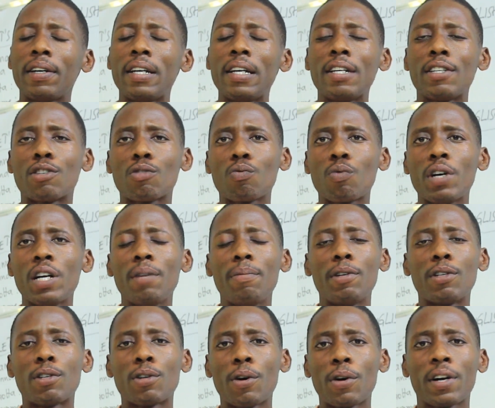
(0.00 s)
it's when
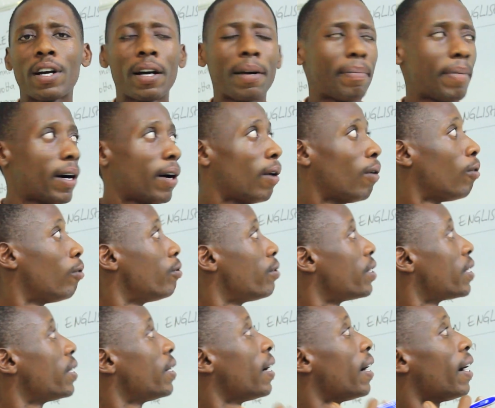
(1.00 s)
we talk
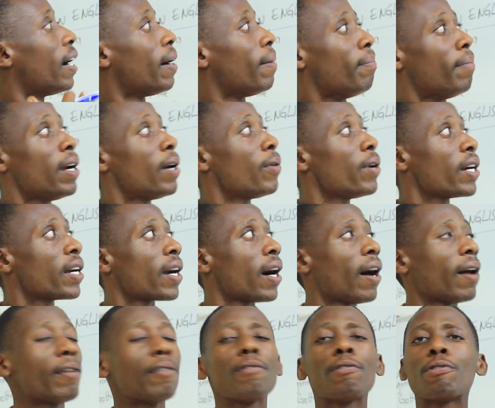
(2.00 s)
about
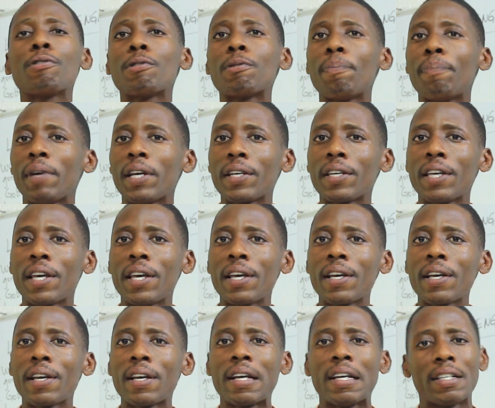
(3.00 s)
American
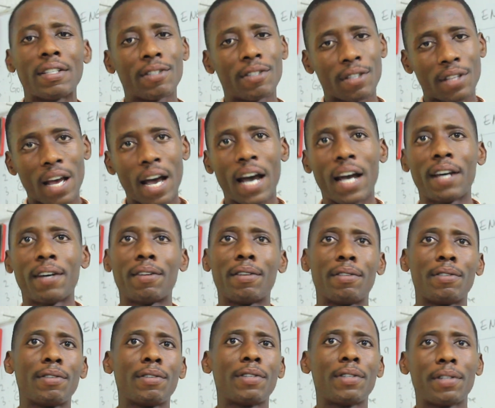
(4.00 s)
speaking
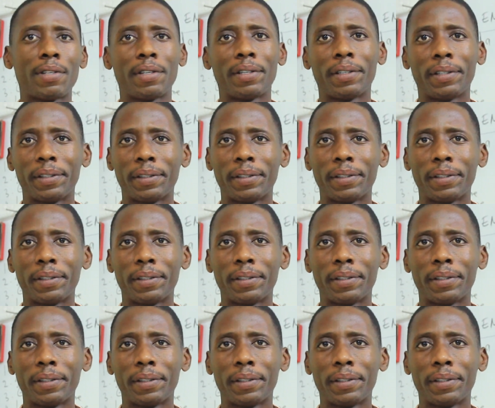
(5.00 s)
styles.